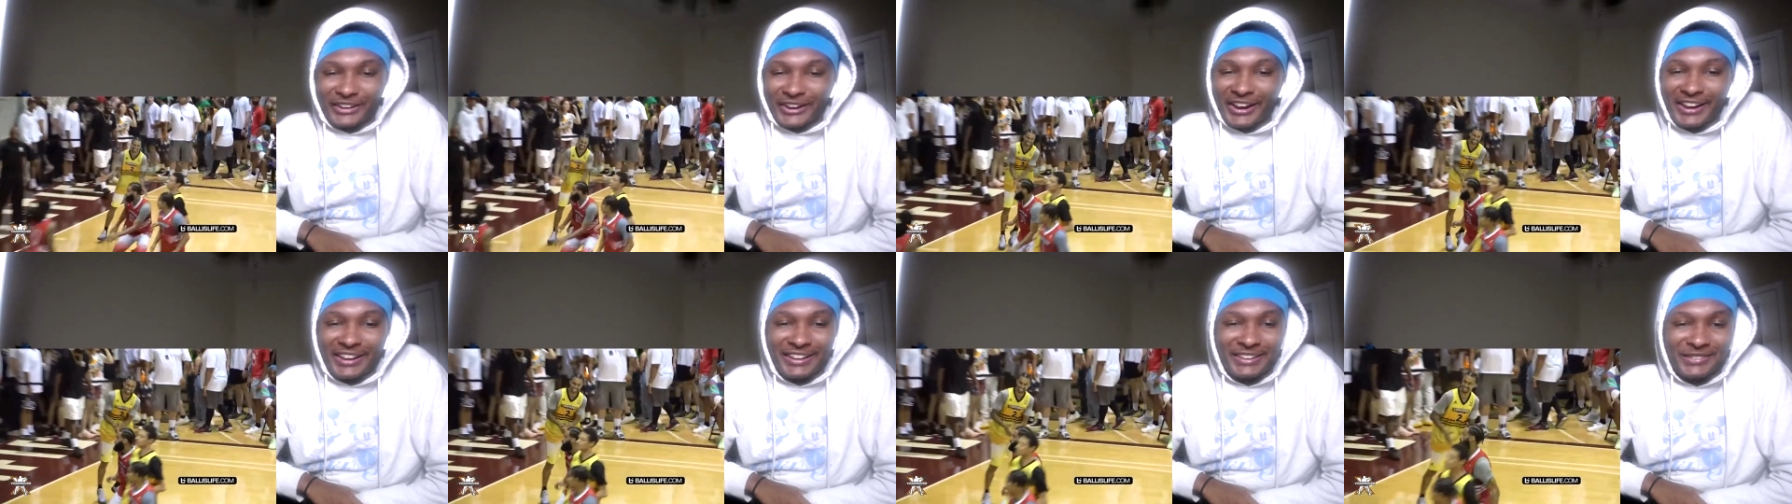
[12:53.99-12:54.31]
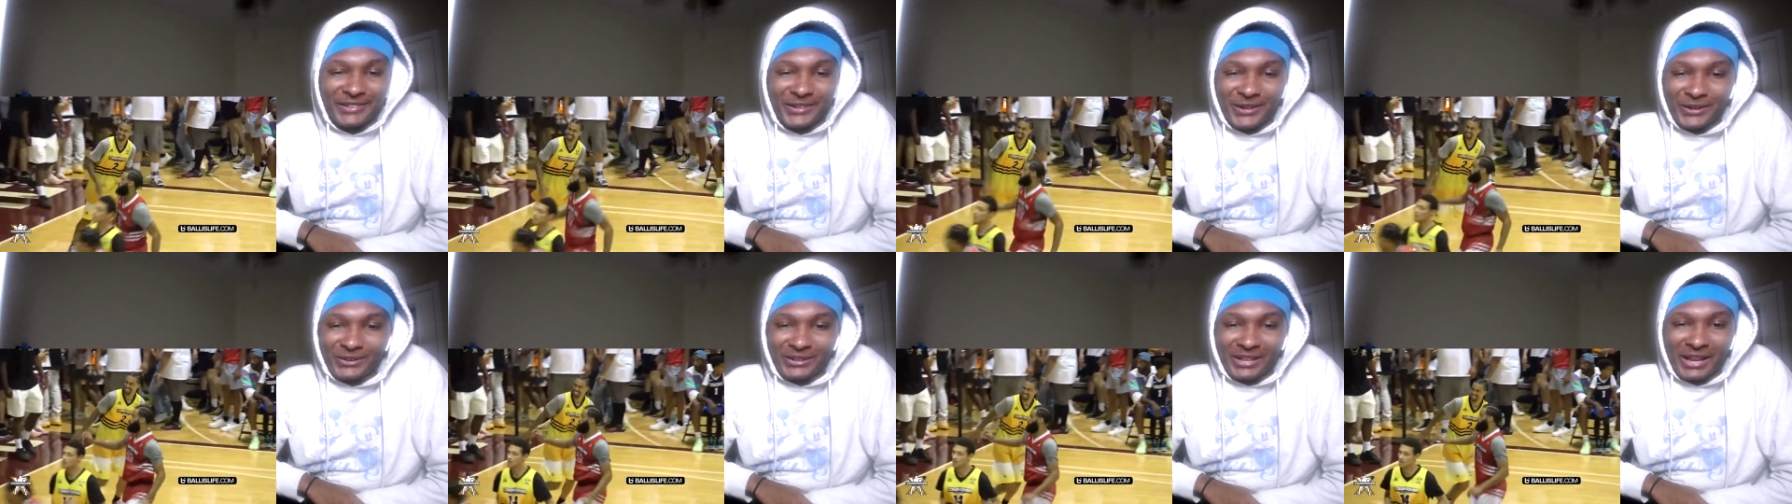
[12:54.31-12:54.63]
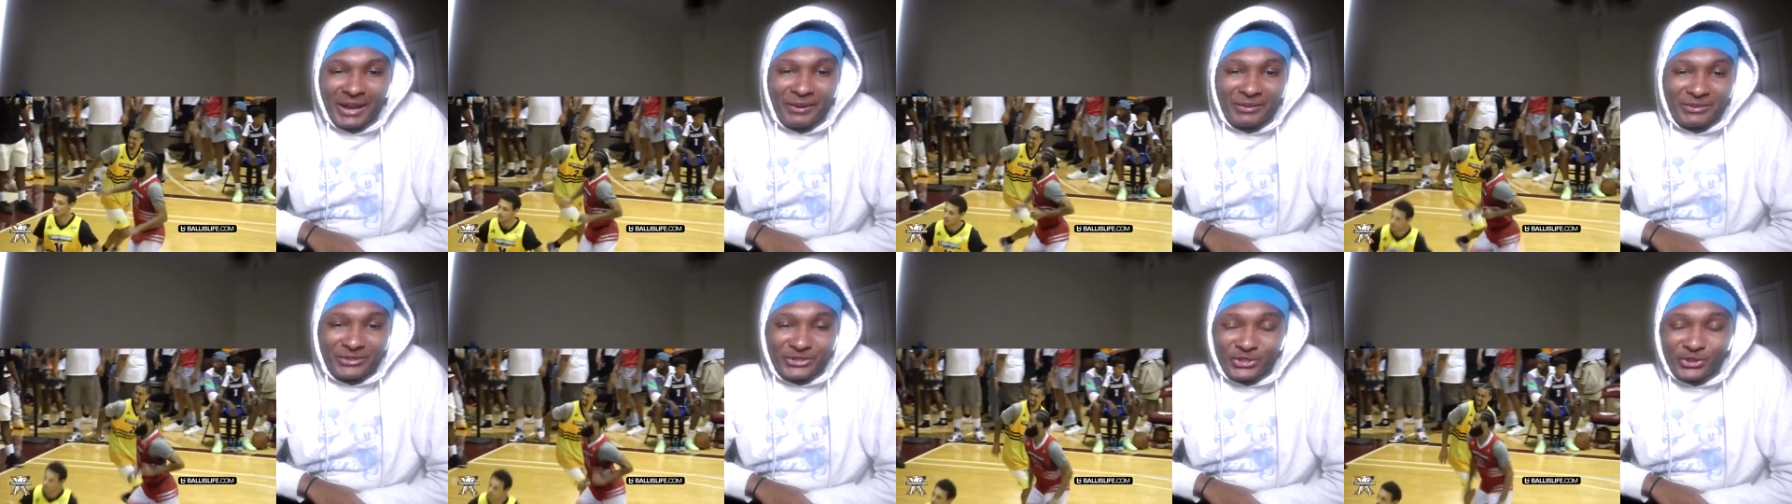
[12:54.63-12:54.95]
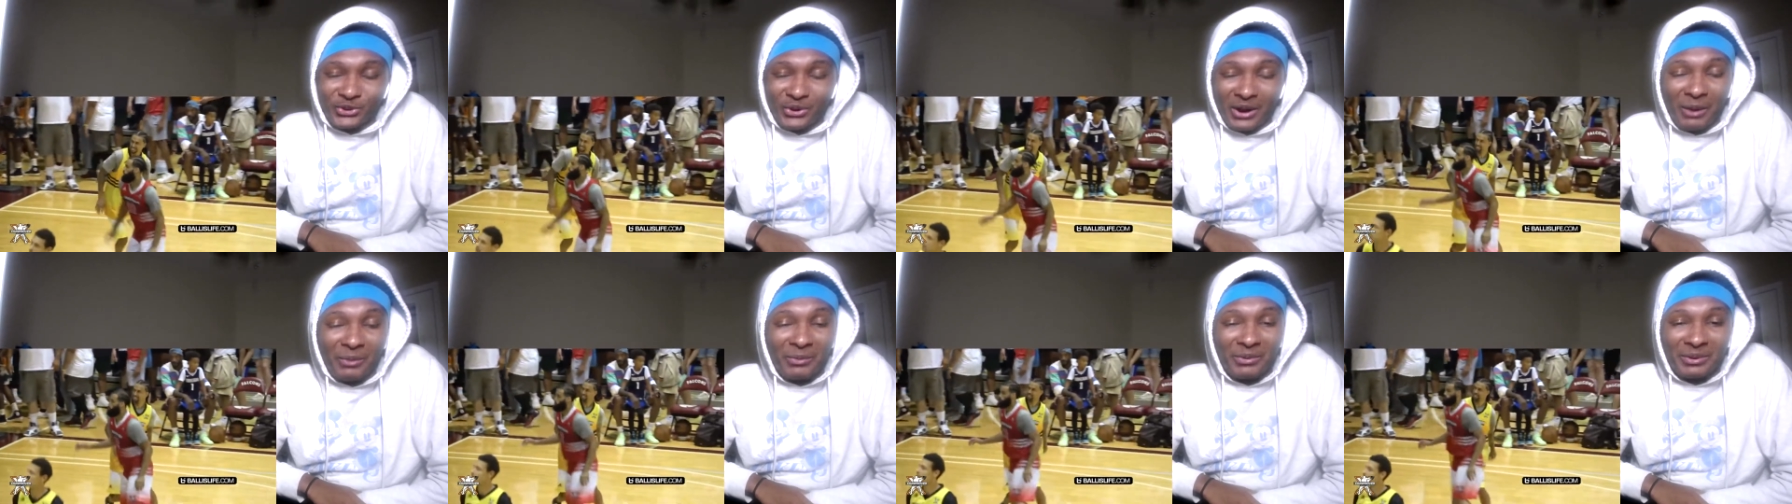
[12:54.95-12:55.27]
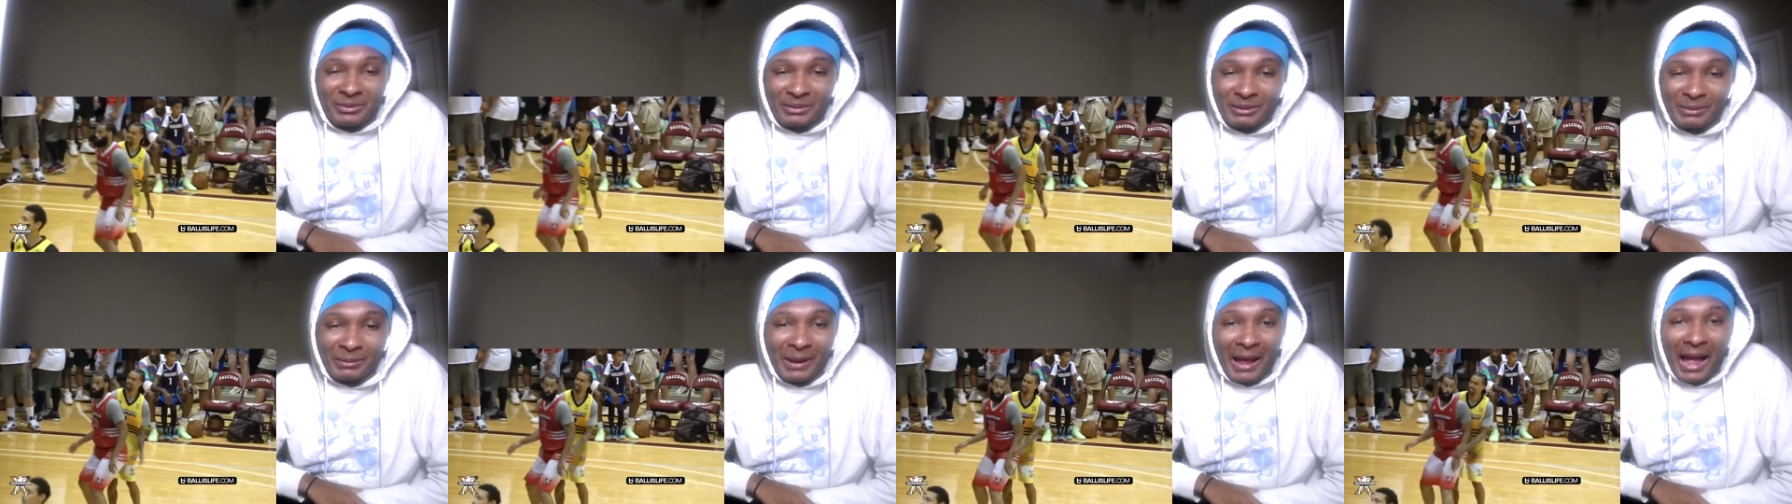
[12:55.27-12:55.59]
I ain't even gonna care with you. I
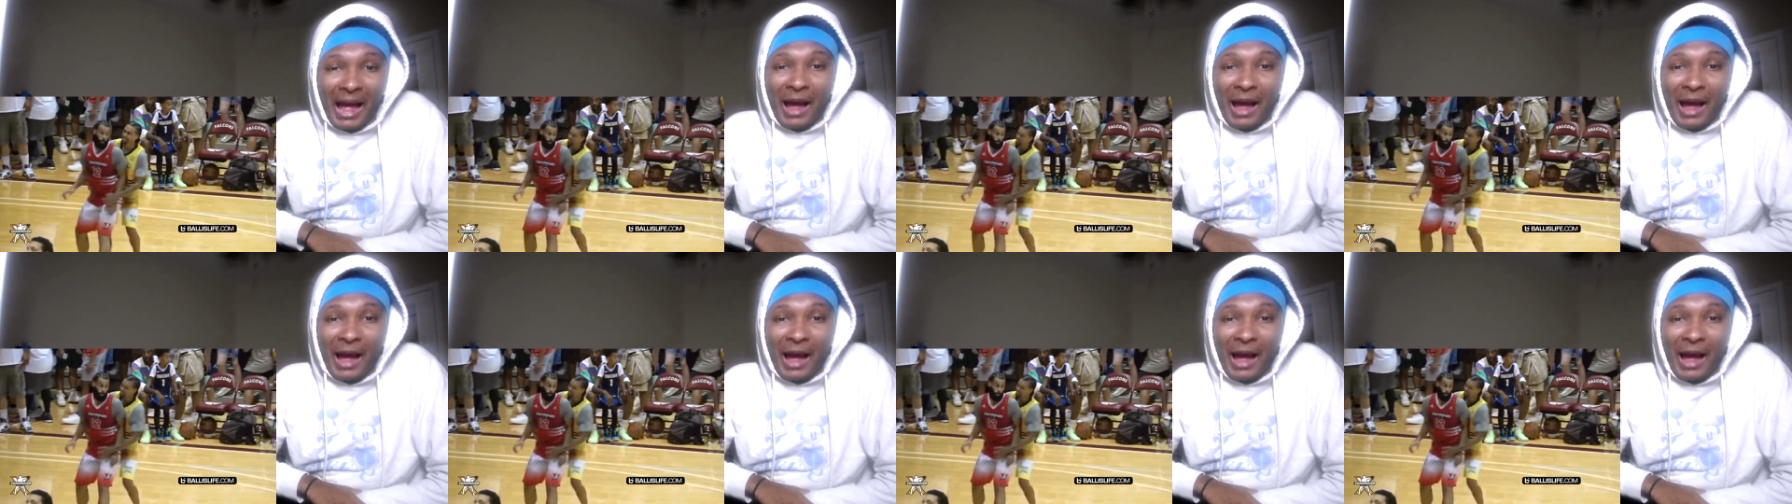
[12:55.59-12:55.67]
would've,